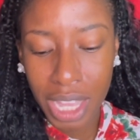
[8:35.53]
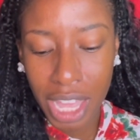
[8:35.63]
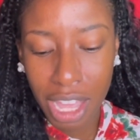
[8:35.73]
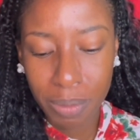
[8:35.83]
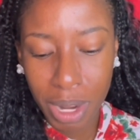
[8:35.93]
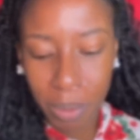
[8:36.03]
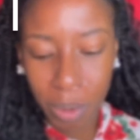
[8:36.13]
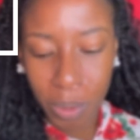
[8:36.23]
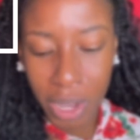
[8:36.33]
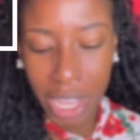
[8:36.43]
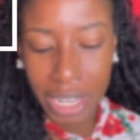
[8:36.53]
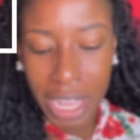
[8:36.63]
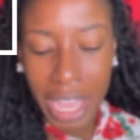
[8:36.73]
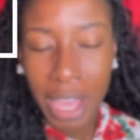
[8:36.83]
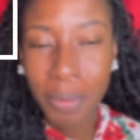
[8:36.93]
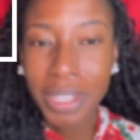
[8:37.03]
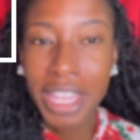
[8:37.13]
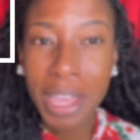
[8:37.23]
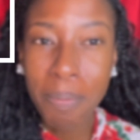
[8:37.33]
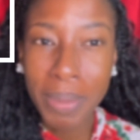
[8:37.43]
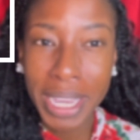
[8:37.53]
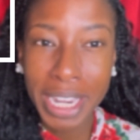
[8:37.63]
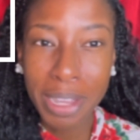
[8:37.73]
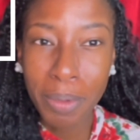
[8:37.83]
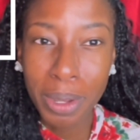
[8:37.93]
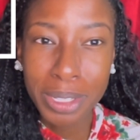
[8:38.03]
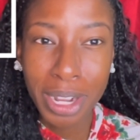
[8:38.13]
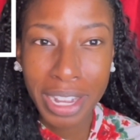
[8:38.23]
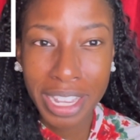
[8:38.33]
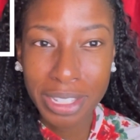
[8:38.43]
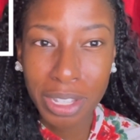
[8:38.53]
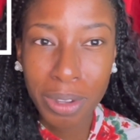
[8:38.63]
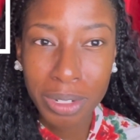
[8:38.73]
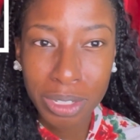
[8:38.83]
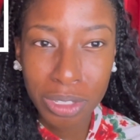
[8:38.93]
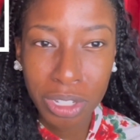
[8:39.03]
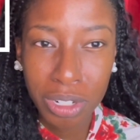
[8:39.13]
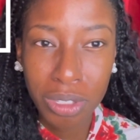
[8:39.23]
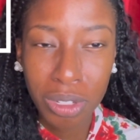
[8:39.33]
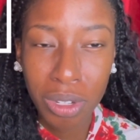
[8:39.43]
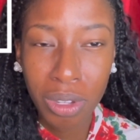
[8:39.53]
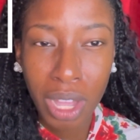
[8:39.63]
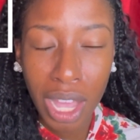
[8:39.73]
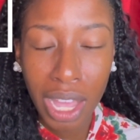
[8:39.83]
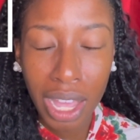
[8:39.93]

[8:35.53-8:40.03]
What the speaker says: Number one, with him beating Mozart at his own concerto,